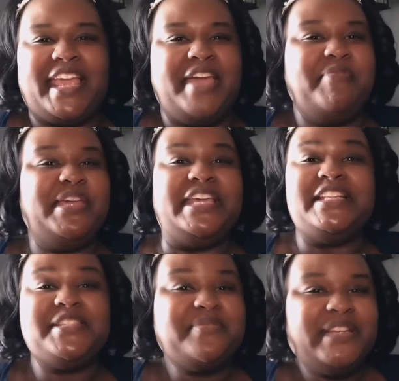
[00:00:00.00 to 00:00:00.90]
can we
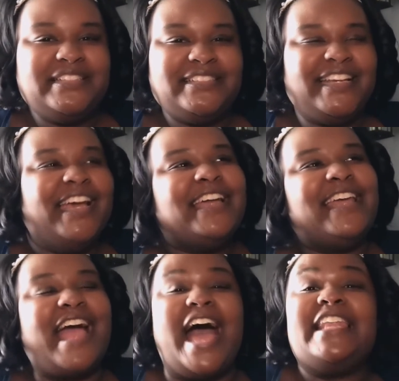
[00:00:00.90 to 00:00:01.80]
get to it?
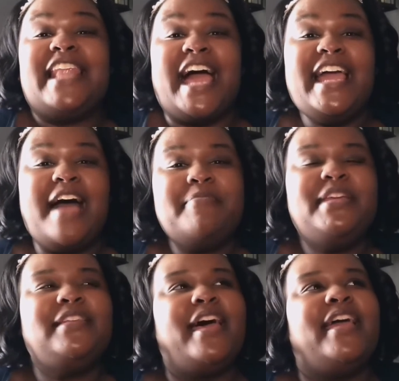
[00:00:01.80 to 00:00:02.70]
Like,
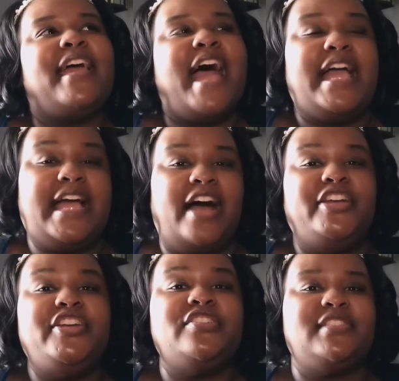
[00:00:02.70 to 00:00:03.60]
I
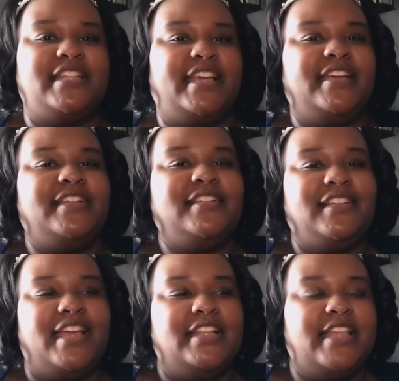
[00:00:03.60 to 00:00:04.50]
understand
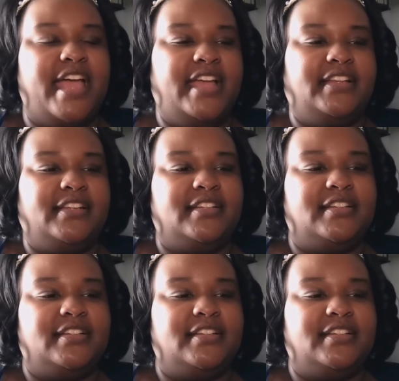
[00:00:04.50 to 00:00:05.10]
that